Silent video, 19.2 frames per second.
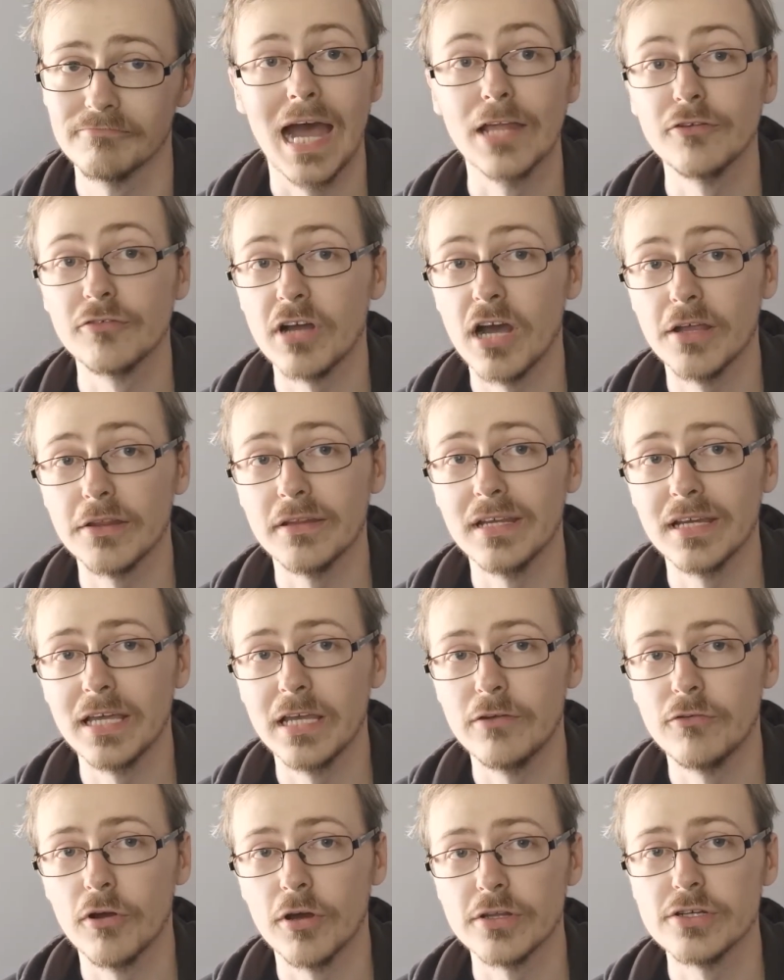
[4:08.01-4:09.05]
As regards
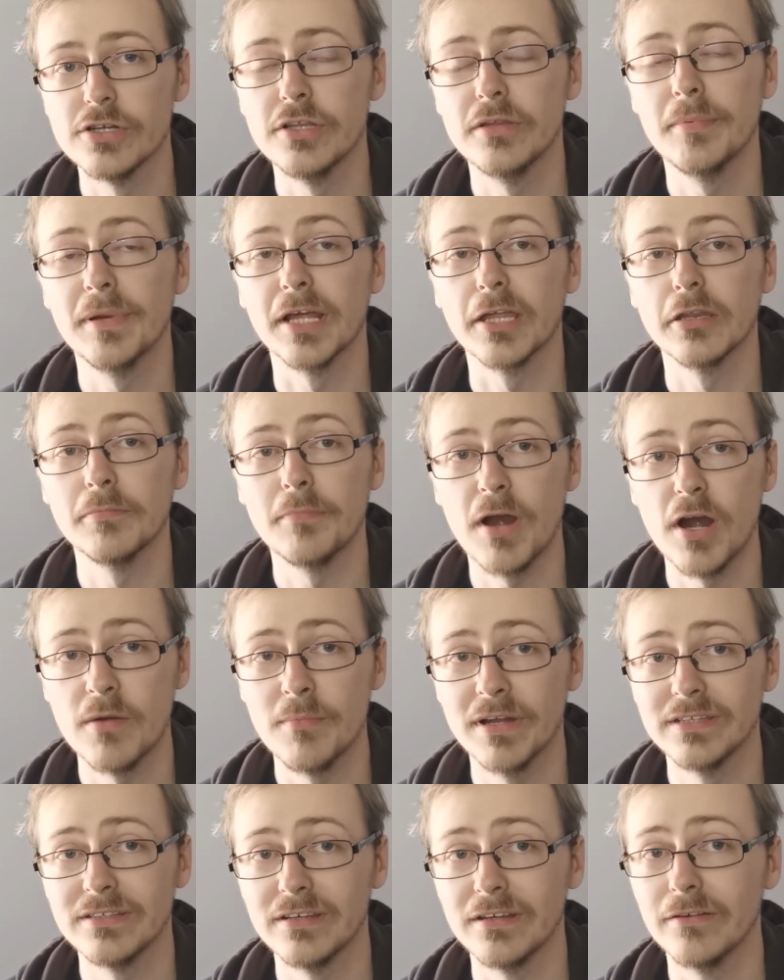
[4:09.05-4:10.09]
Nikki Cross, she's been
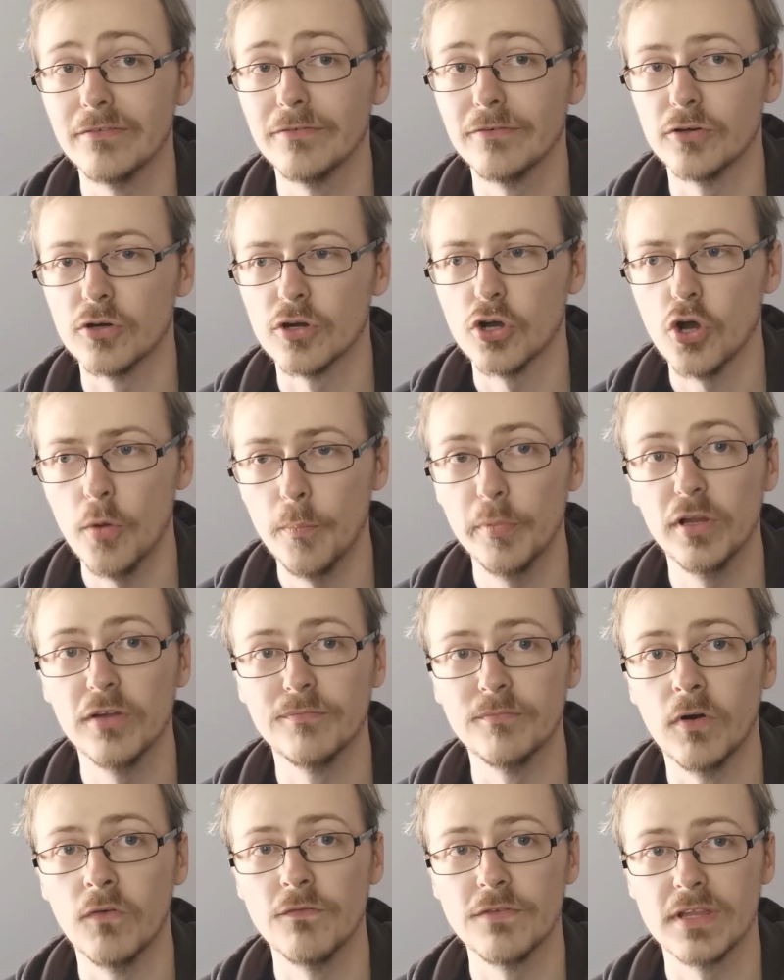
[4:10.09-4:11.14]
experimenting for a couple
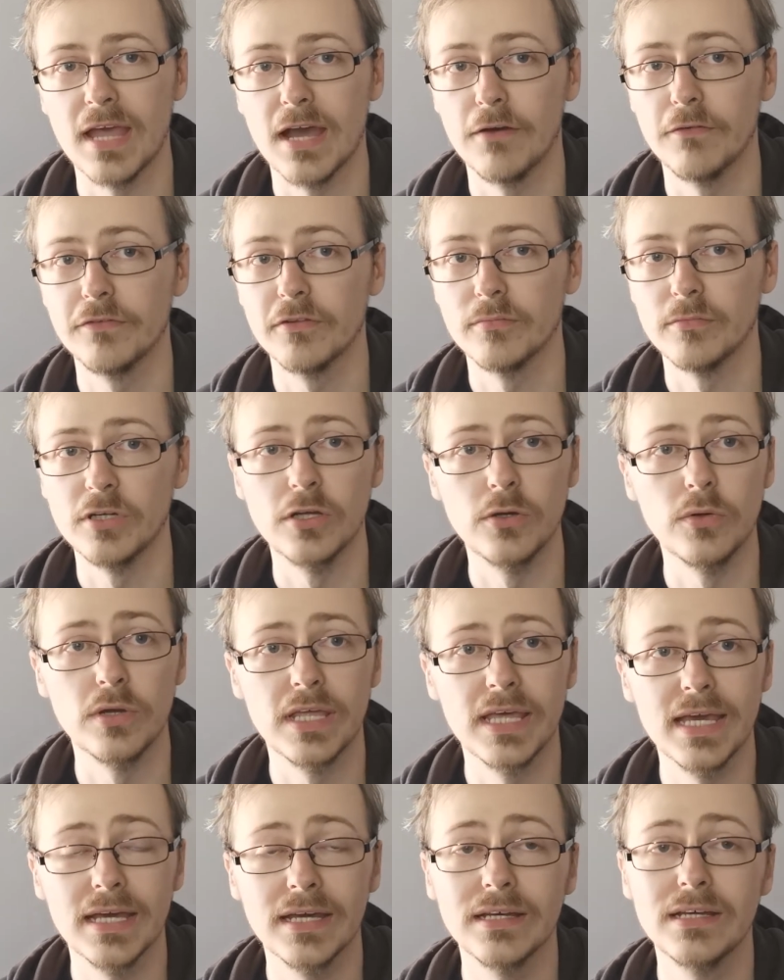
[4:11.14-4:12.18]
of months now with some new
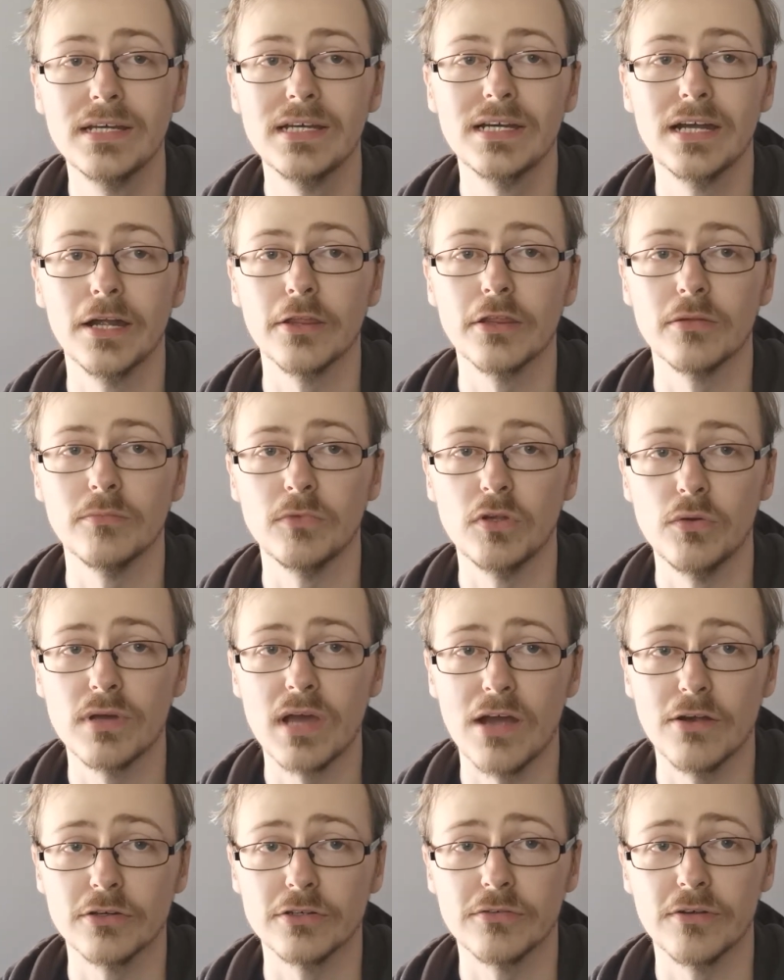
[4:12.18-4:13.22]
gear and some new
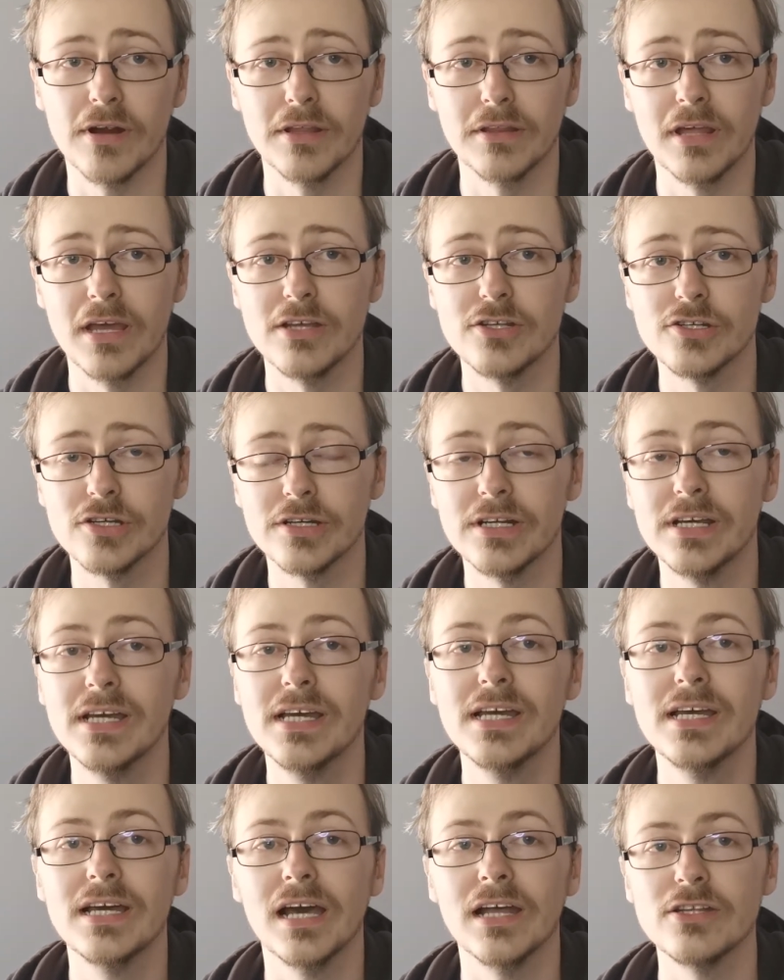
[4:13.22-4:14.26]
characterization,
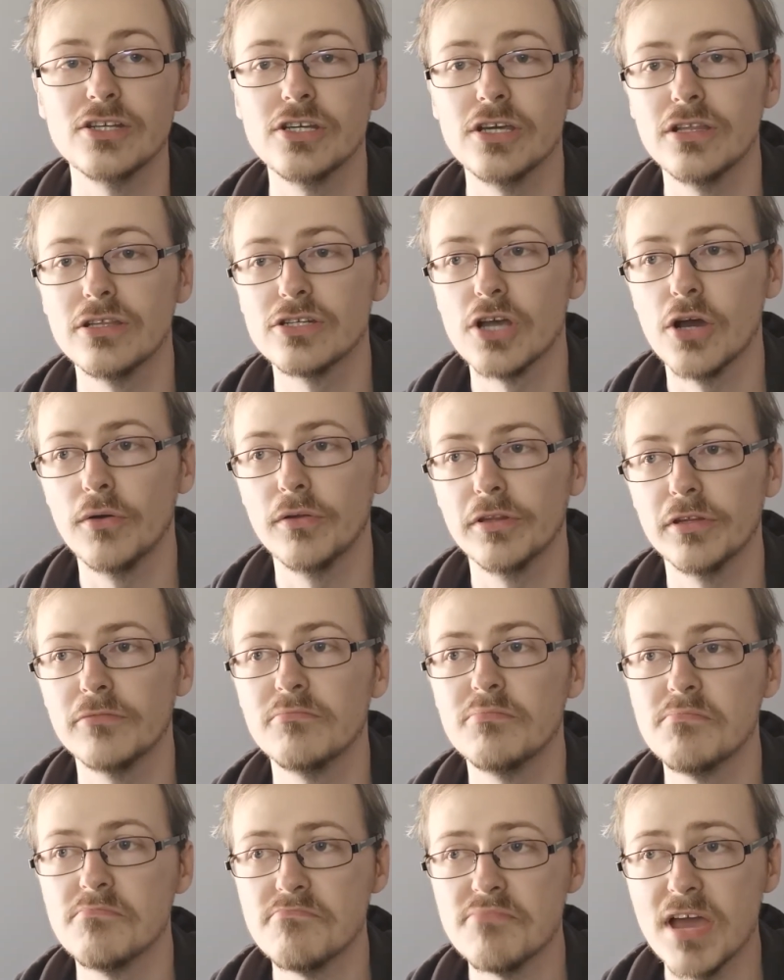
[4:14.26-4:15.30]
and she has
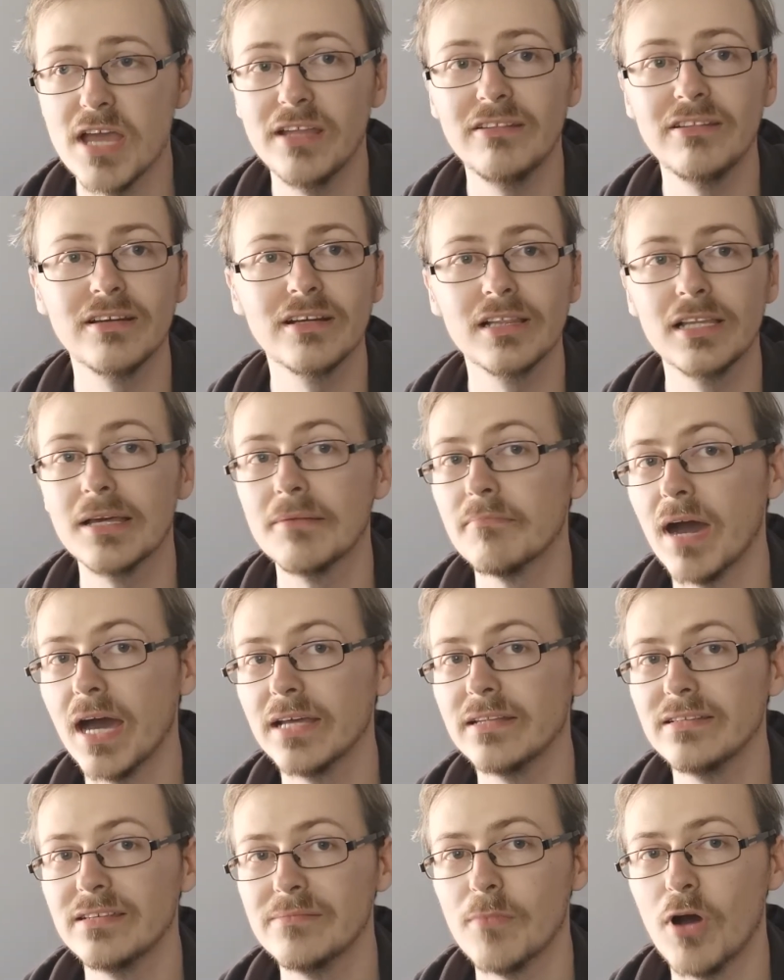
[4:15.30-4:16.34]
chosen basically
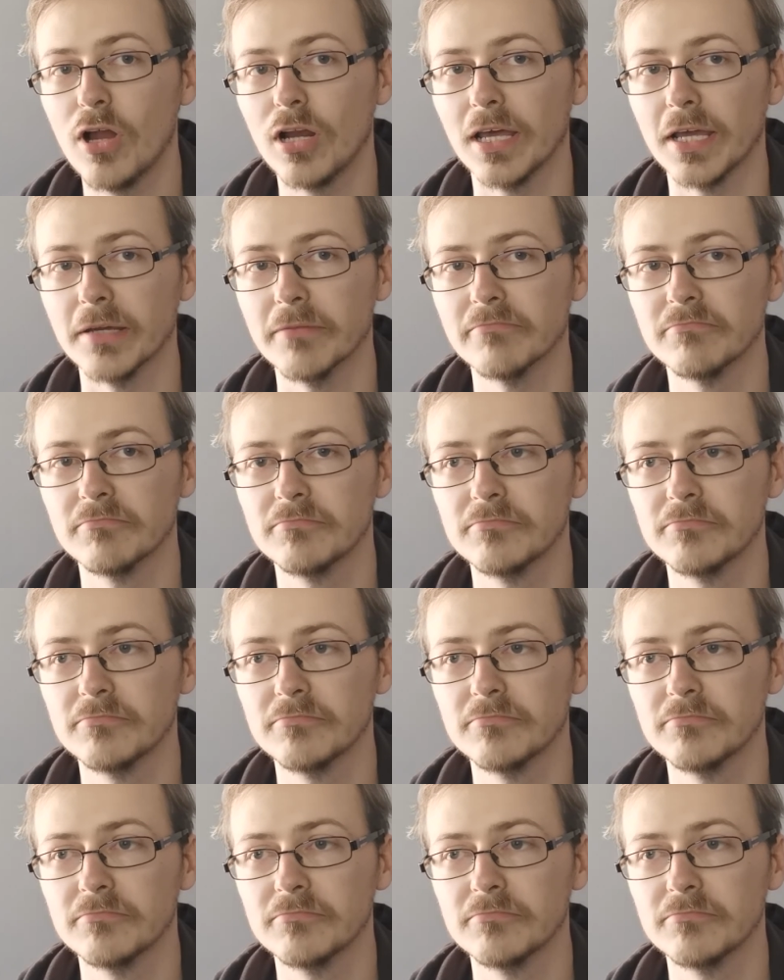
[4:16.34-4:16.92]
Mighty Molly.